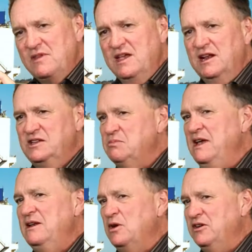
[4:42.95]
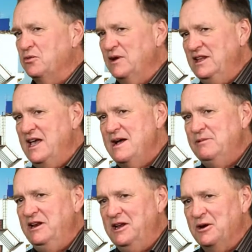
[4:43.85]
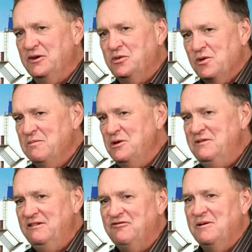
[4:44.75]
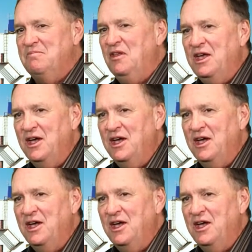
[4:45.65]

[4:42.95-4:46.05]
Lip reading: And I explained what is really happening here is we're moving from